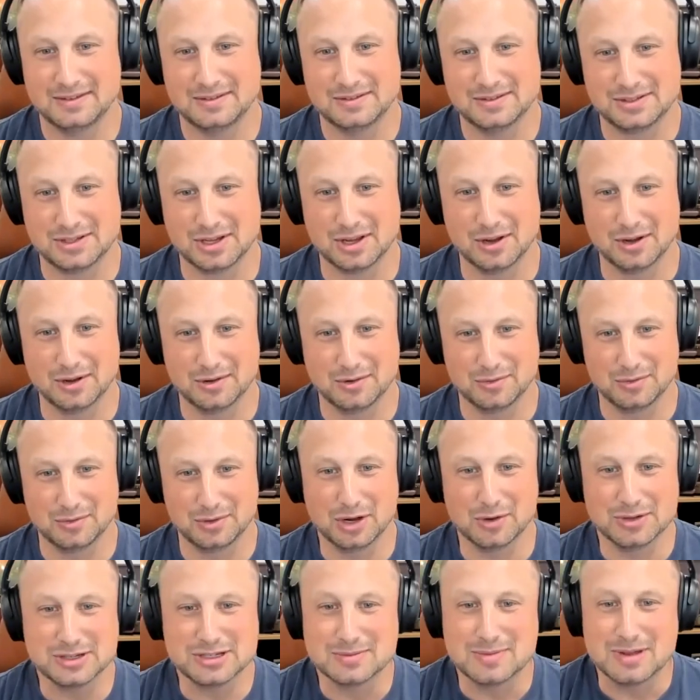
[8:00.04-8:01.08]
So,
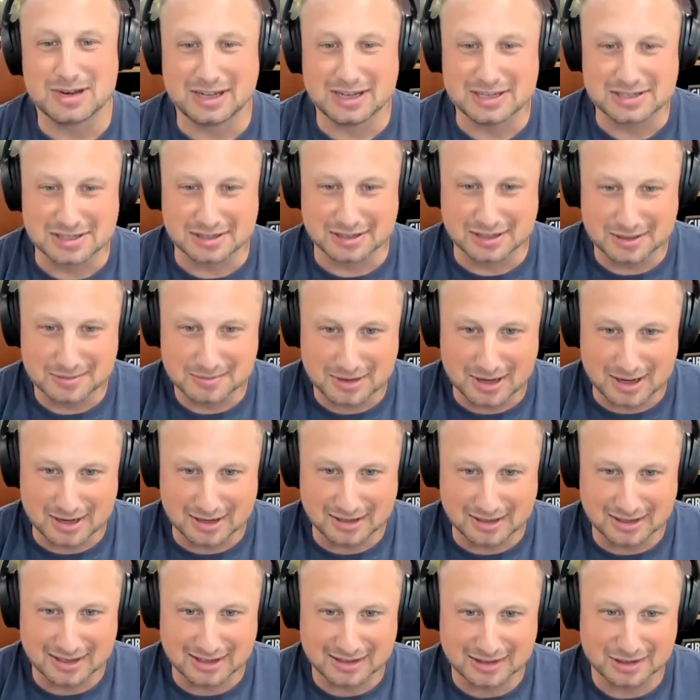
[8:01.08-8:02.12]
when somebody gets on the
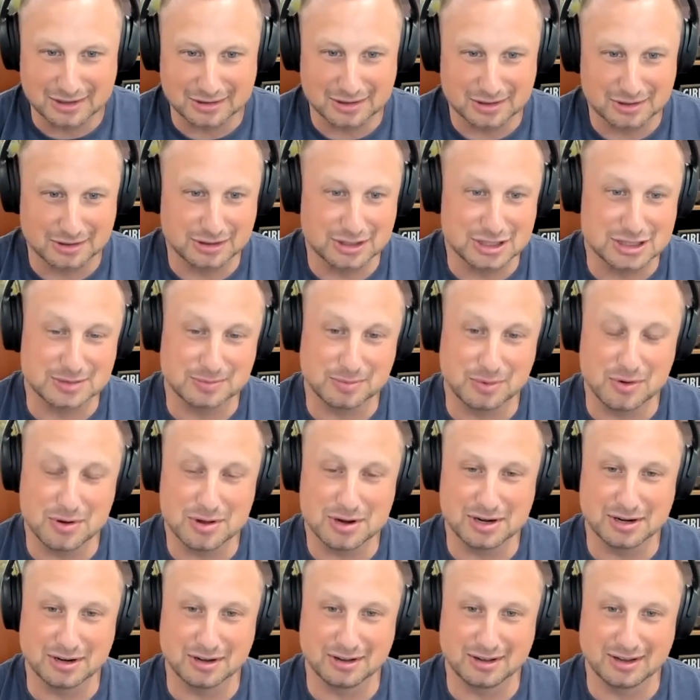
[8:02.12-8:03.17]
InBody and they're a little
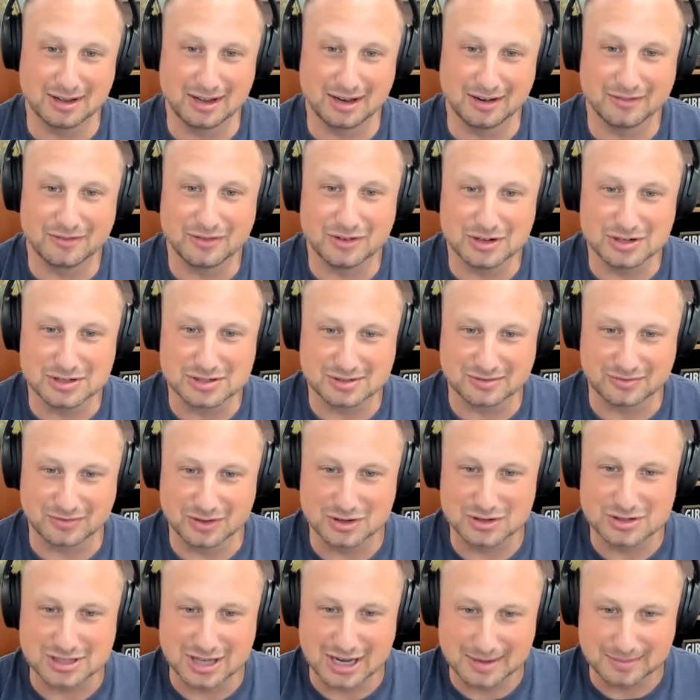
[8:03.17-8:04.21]
disappointed on
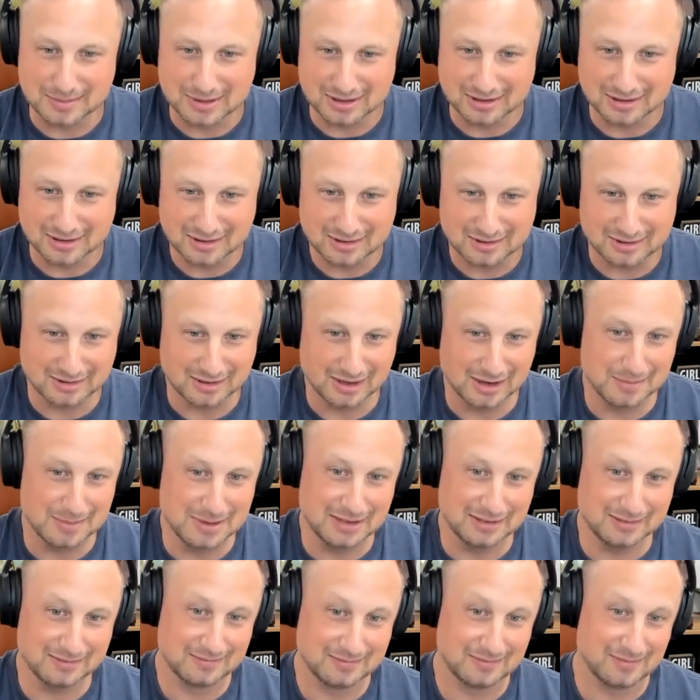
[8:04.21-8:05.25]
first time getting on, I
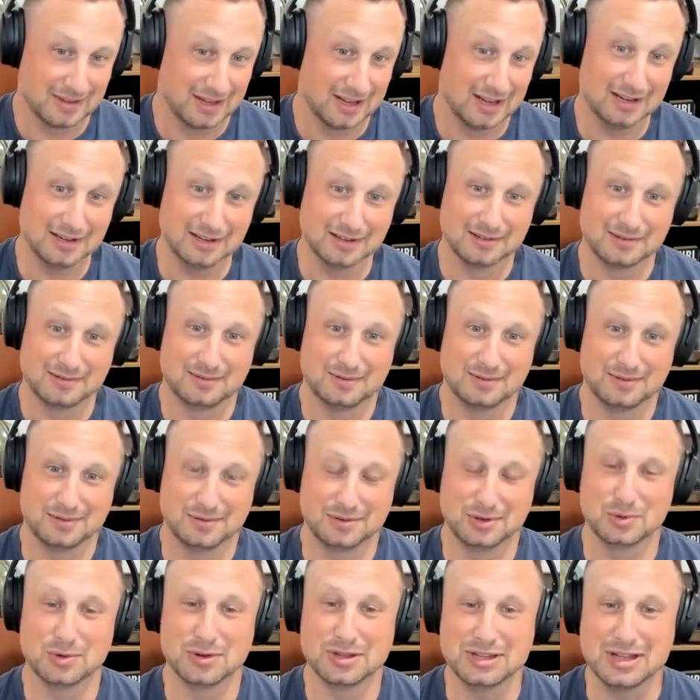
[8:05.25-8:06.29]
mean, hey,
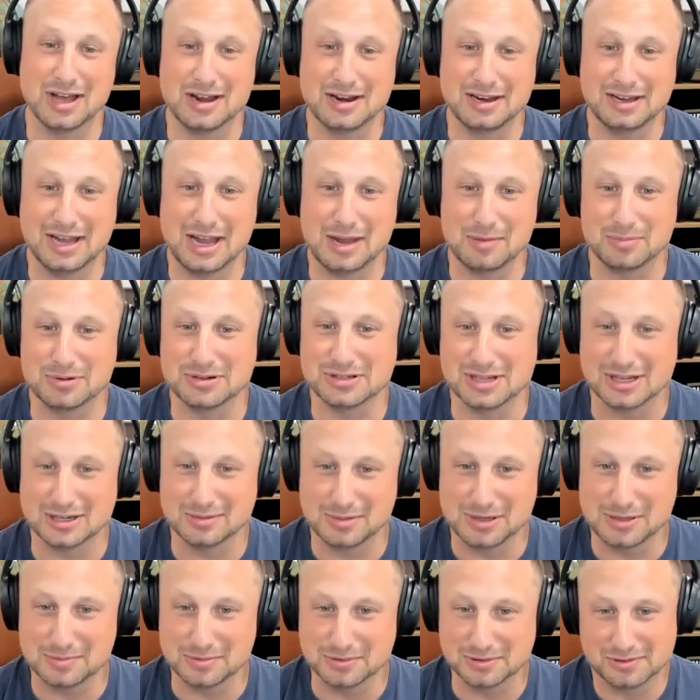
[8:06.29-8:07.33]
you're with 98% of
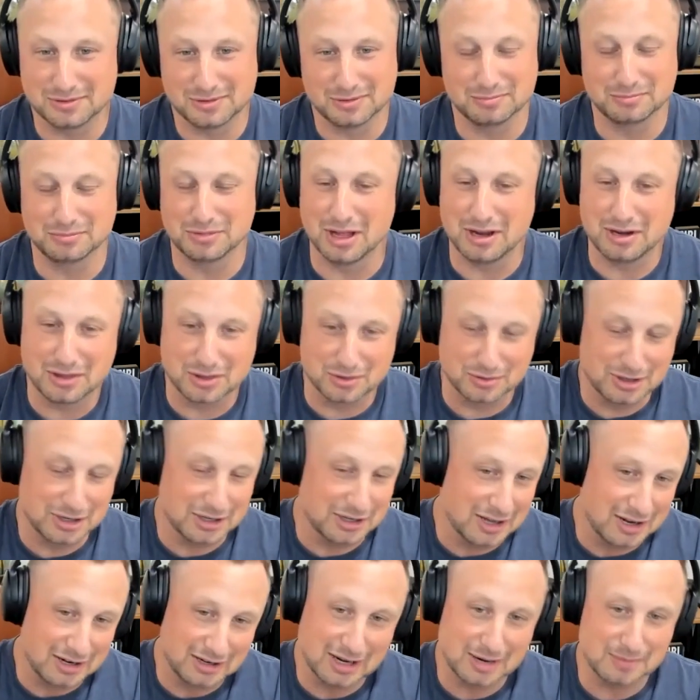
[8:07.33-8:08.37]
people, 93 to
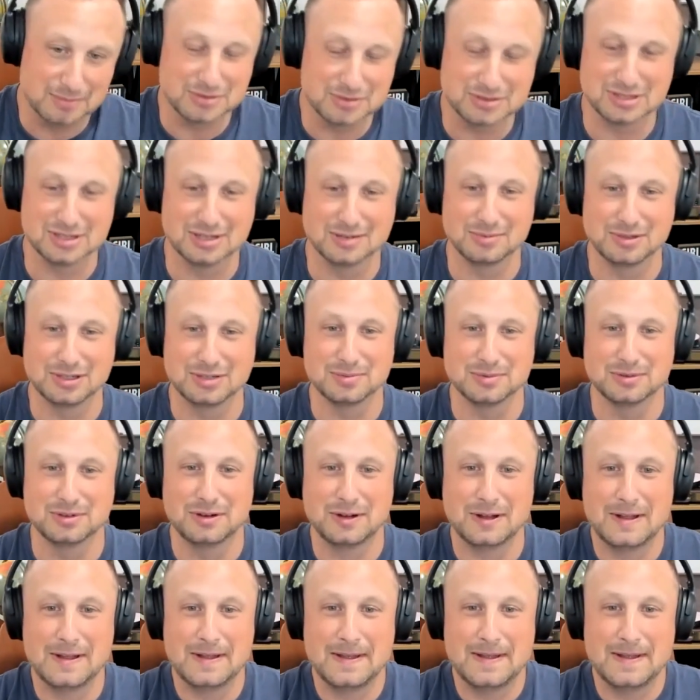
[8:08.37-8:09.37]
98% of people.